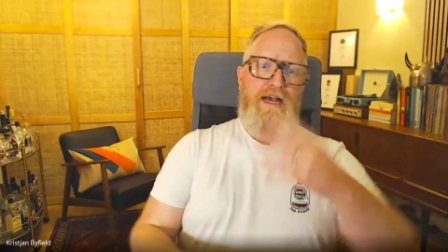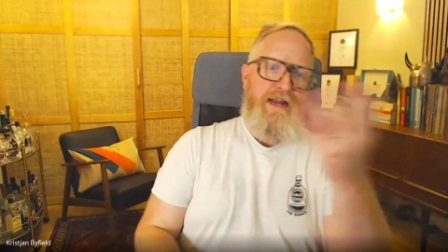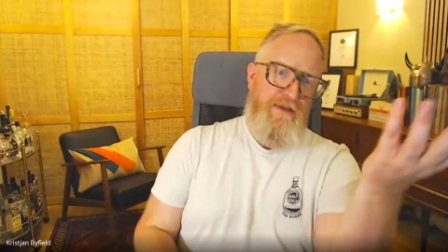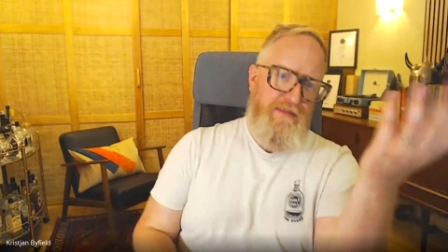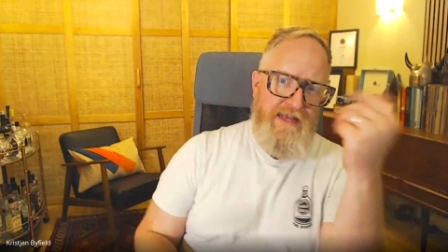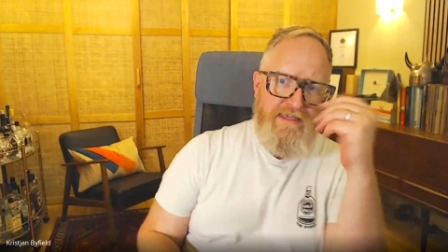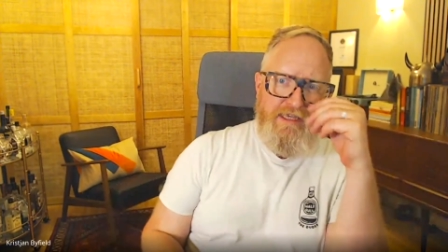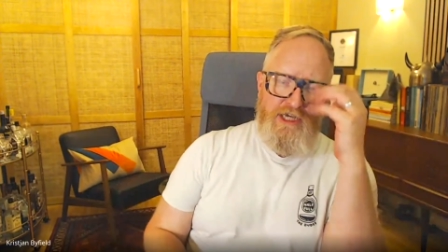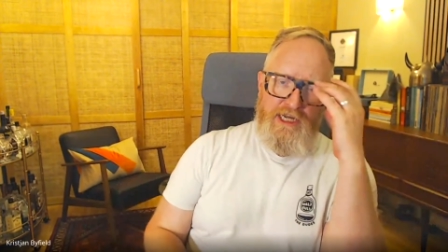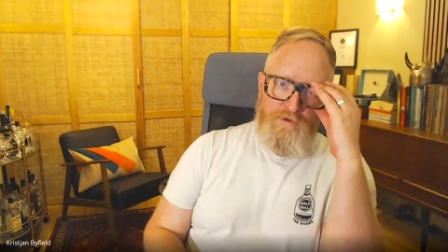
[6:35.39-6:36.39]
And I think that's
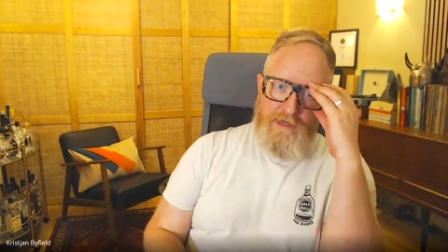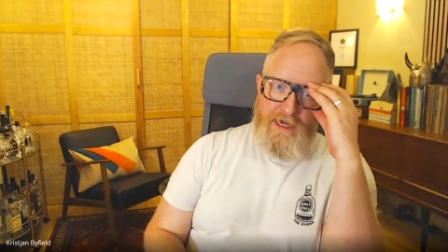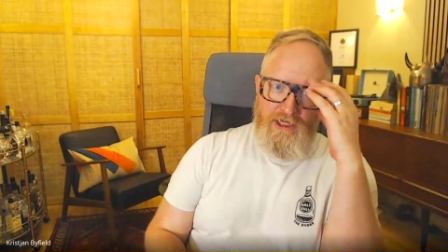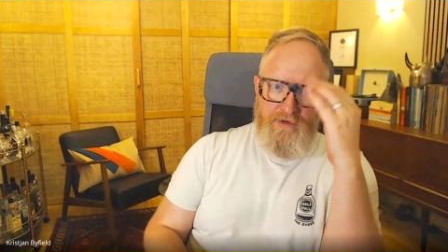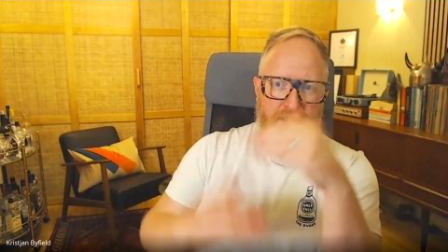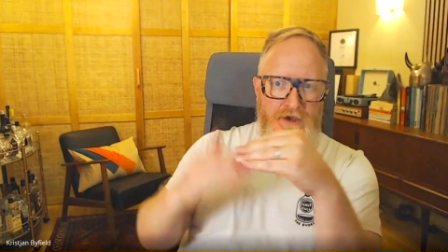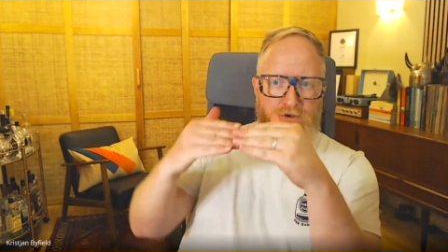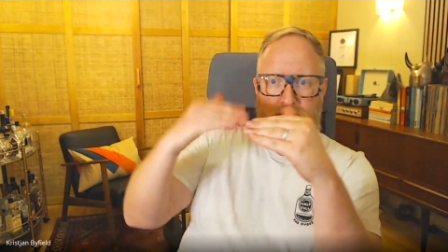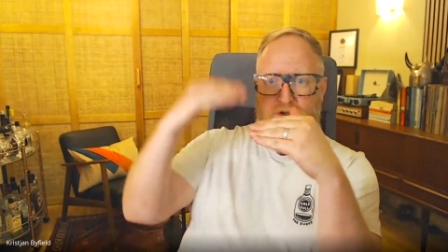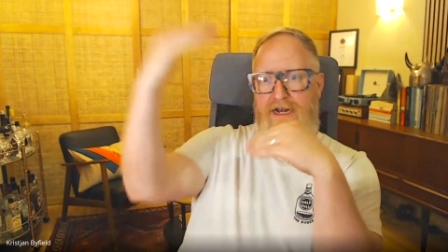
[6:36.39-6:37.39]
the challenge with
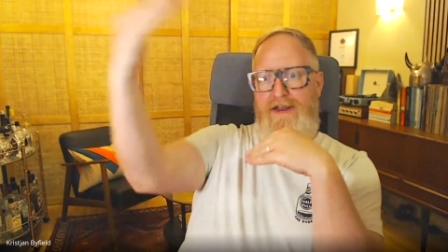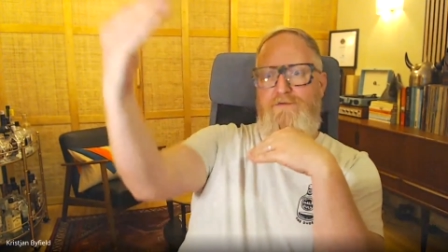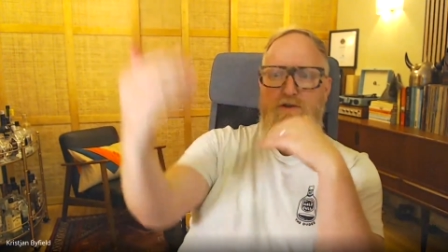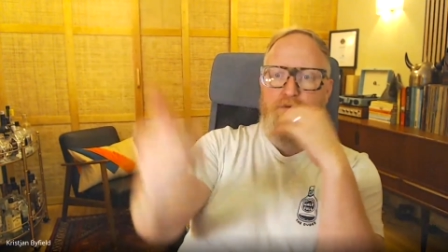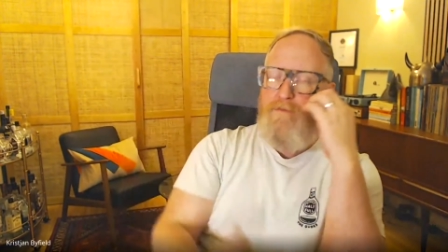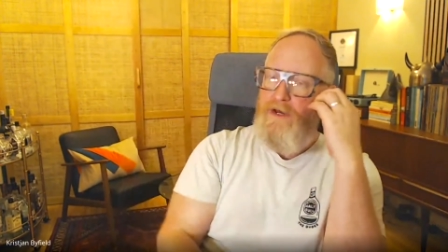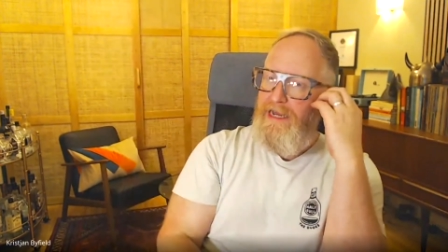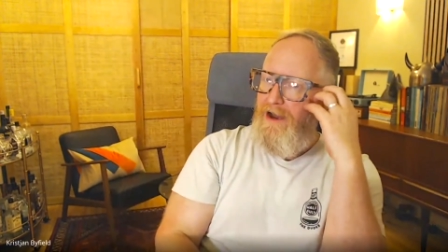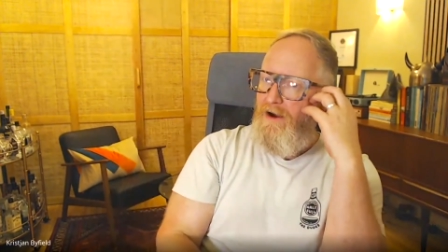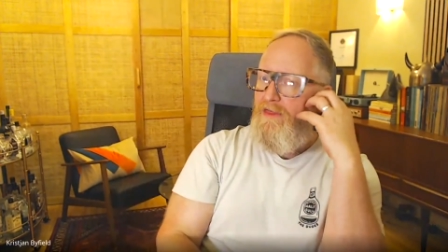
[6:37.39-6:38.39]
HMOs. You can leverage more
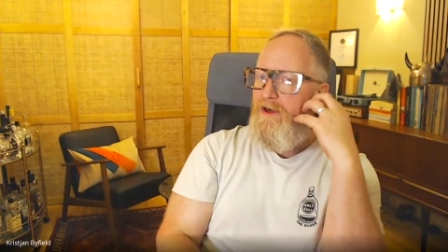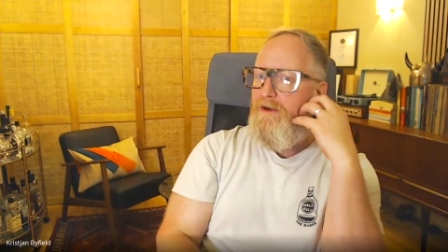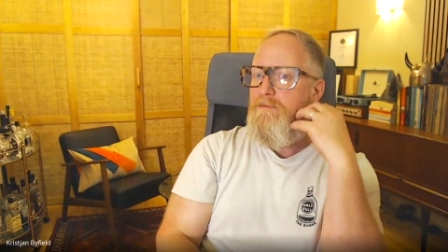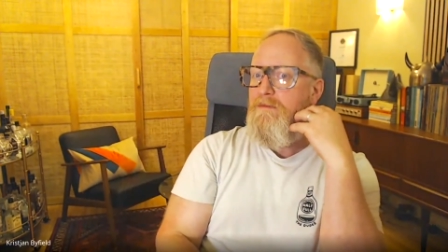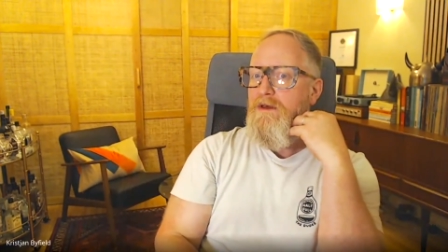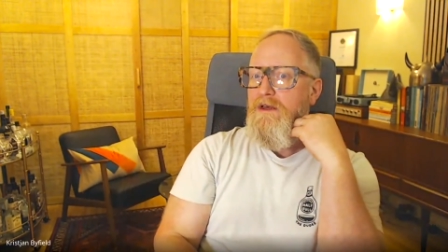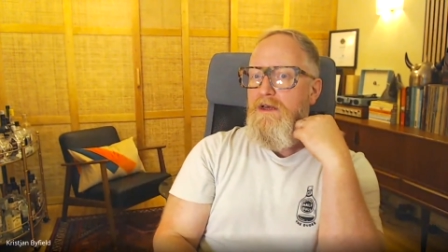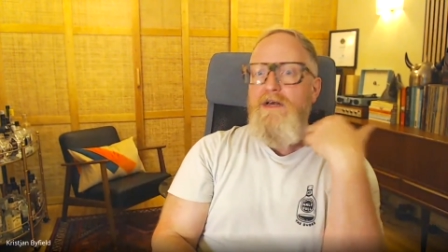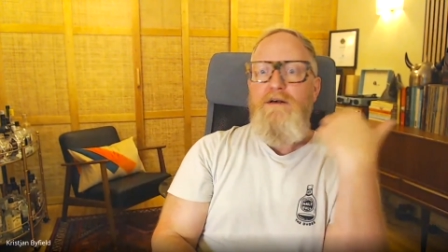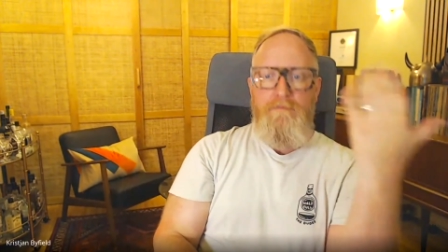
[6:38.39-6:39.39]
money out of them,
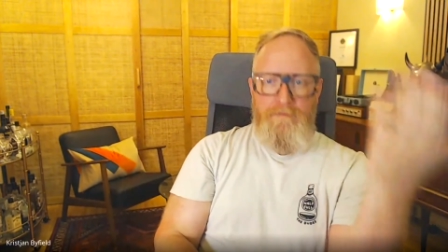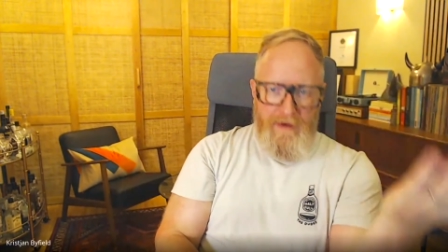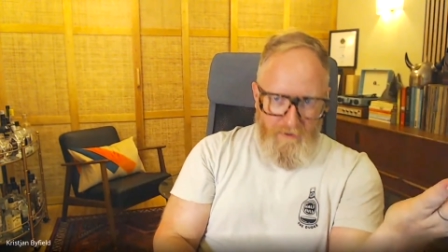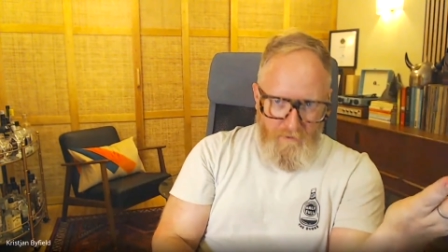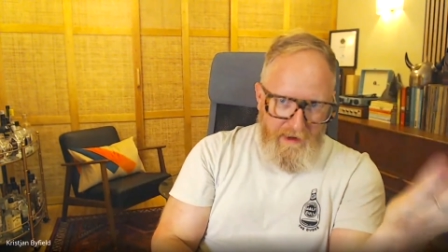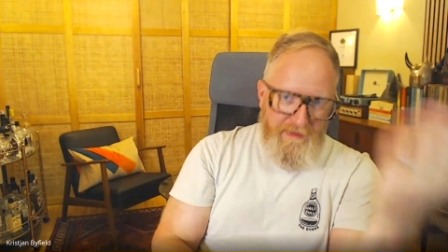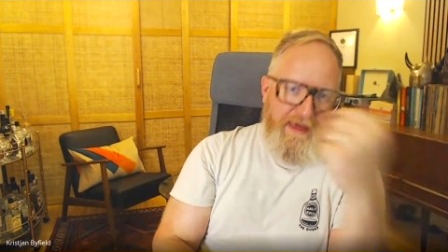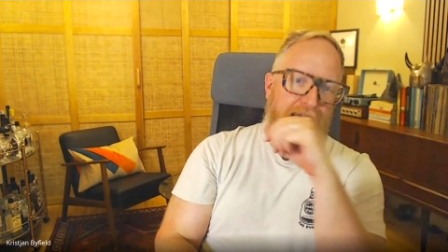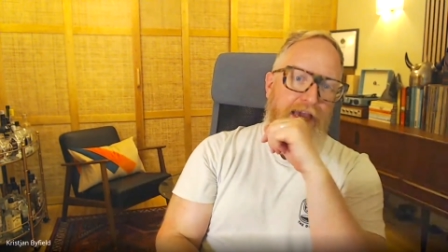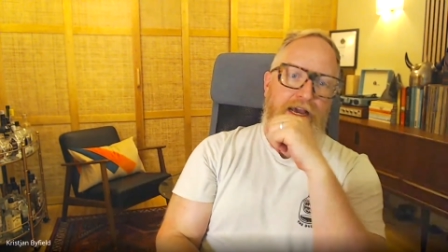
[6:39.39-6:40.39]
but with
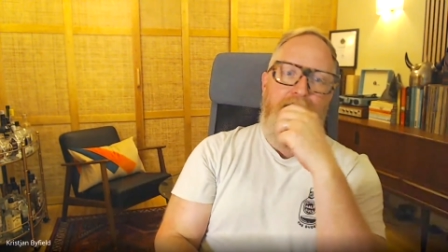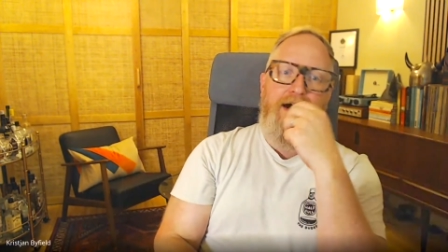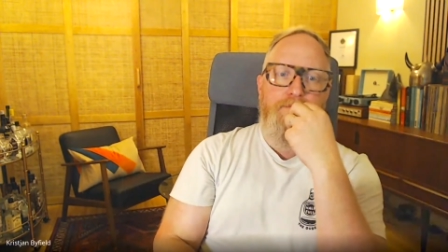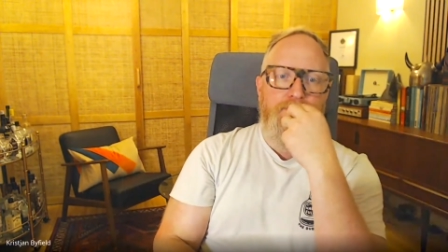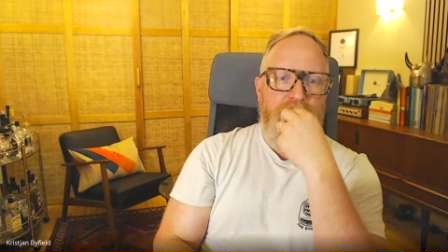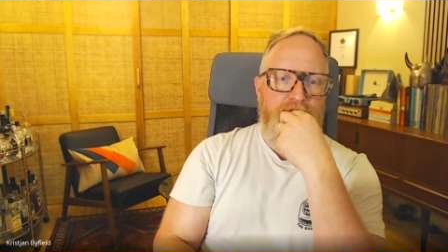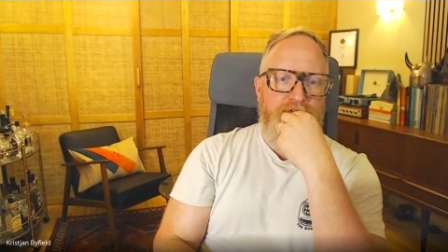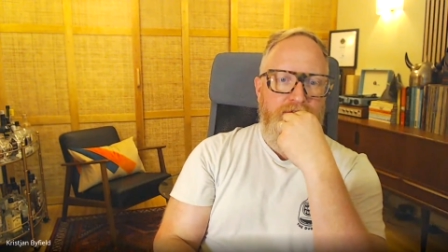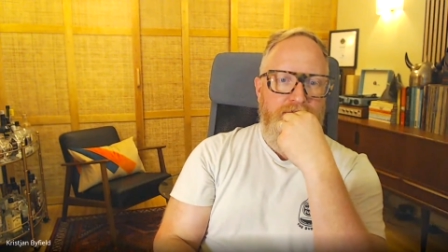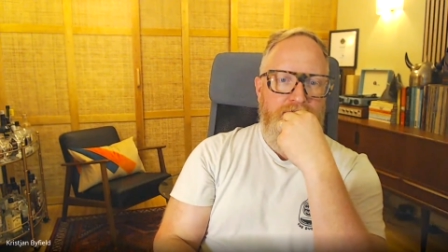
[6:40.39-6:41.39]
it
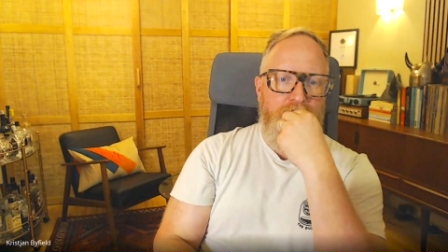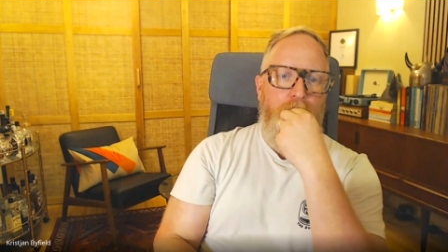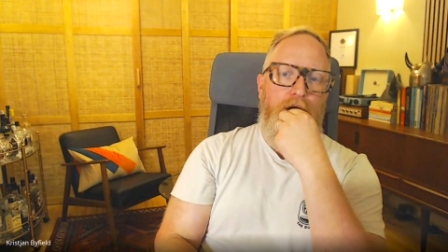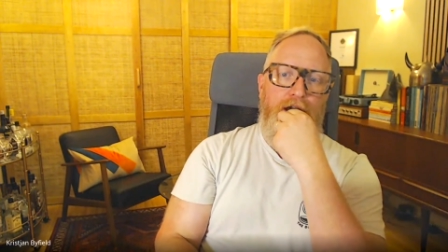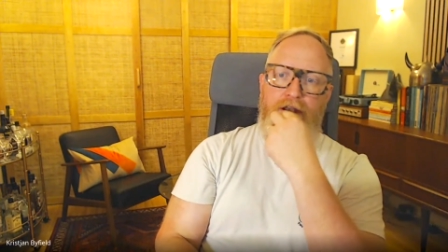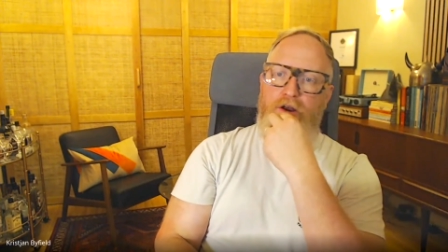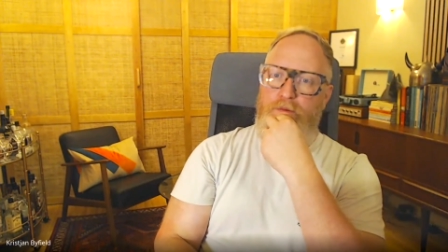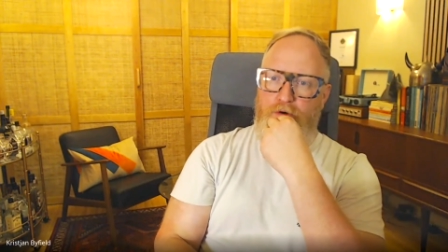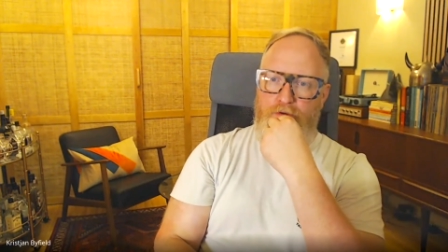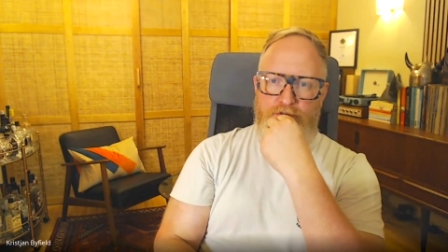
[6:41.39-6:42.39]
comes quite a lot
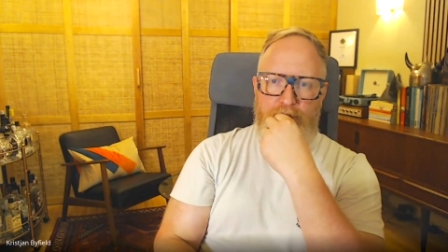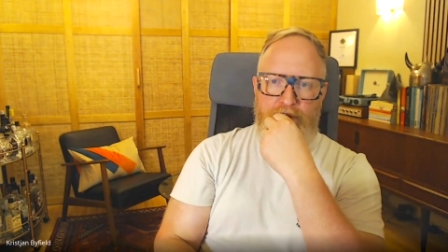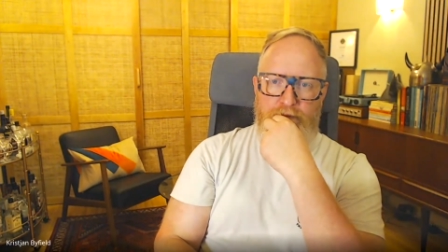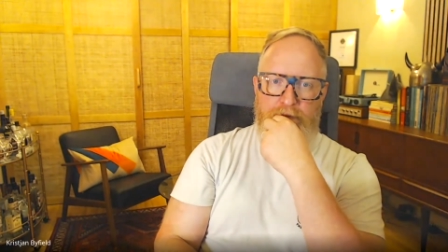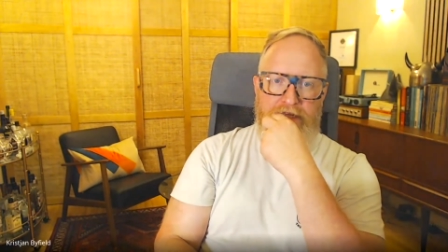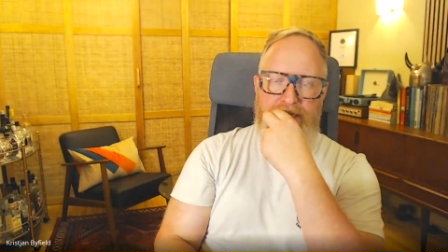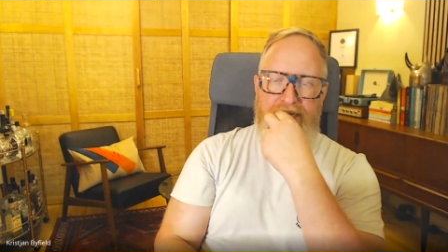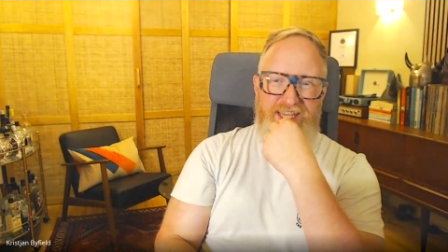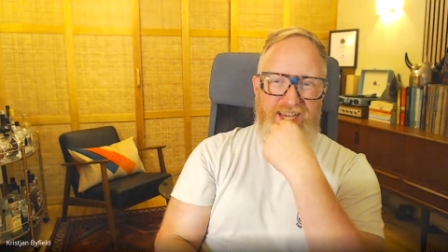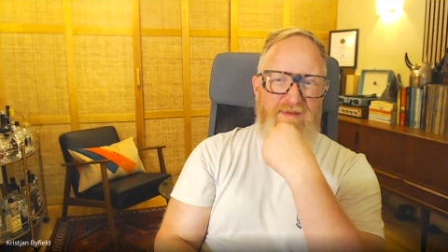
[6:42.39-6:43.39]
more
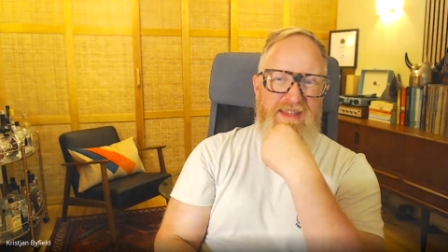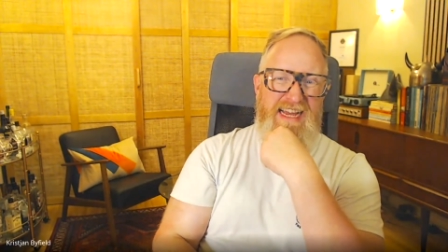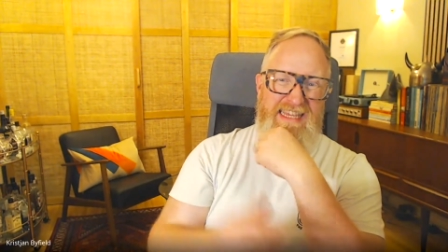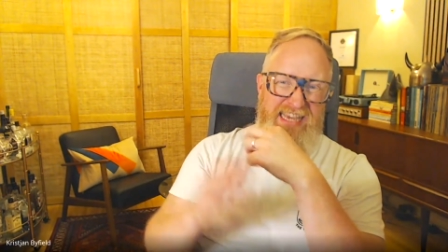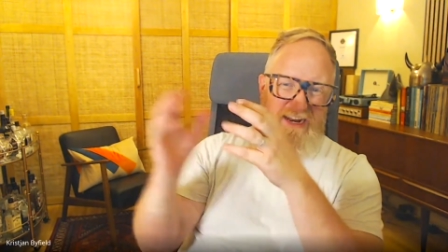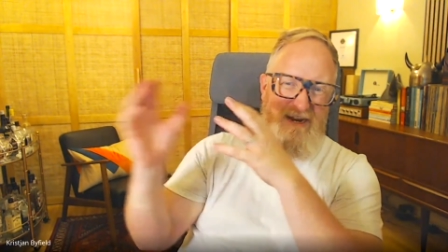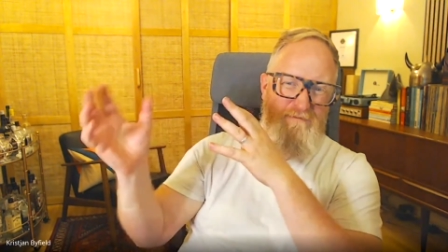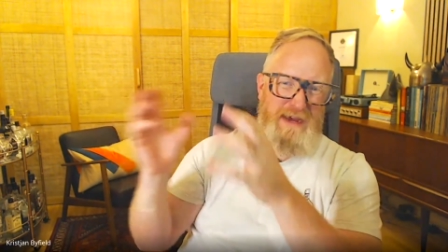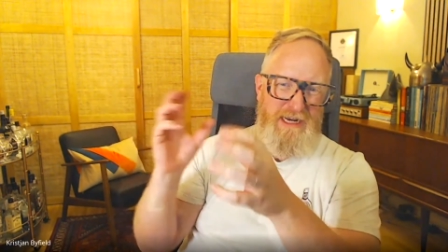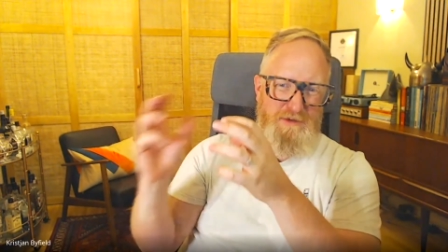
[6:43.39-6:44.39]
responsibility in terms of that tenant
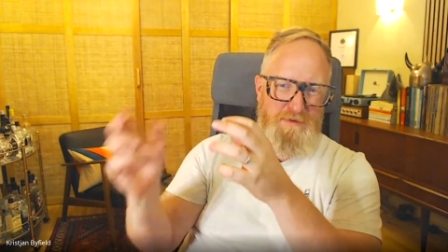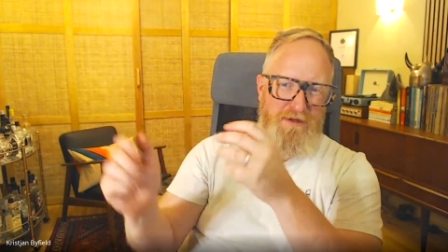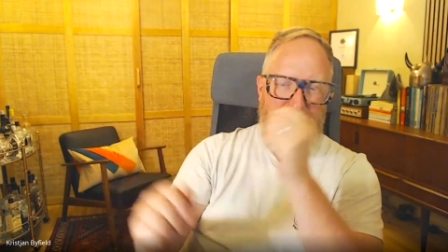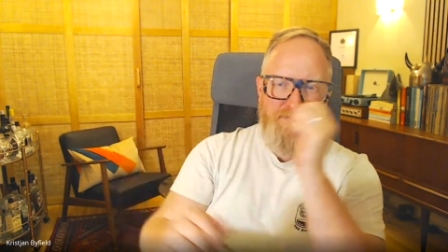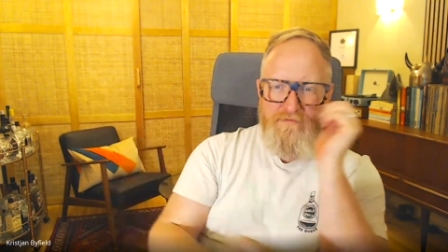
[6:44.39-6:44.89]
management